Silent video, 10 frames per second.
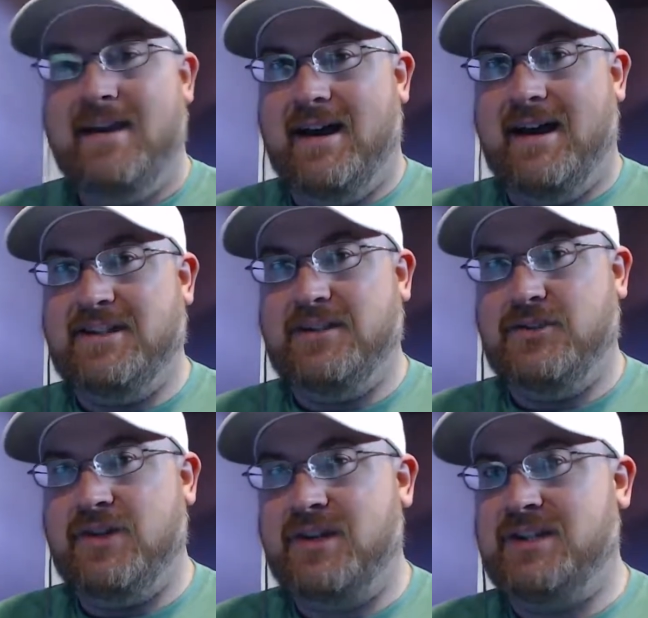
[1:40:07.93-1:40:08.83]
So the
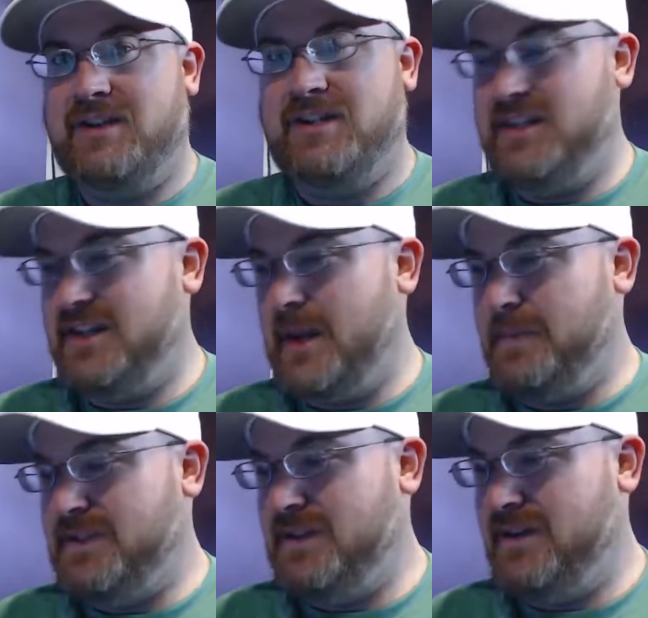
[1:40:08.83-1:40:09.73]
Truck Series, the
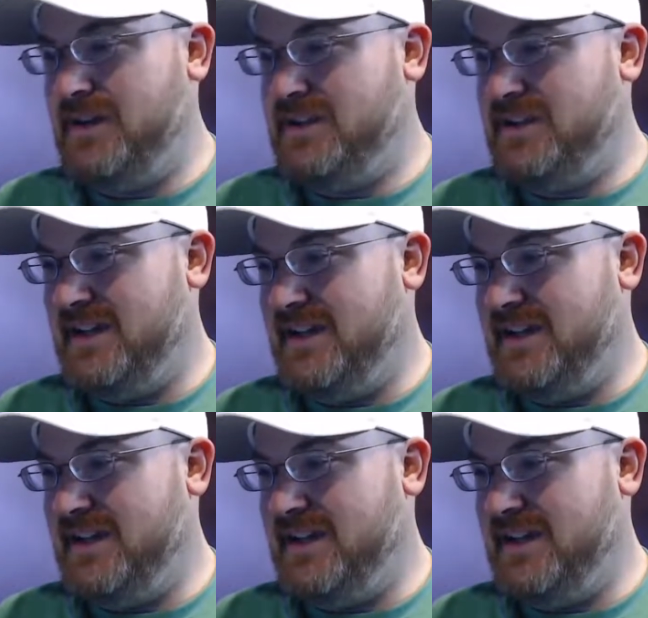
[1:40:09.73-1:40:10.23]
Cup Series,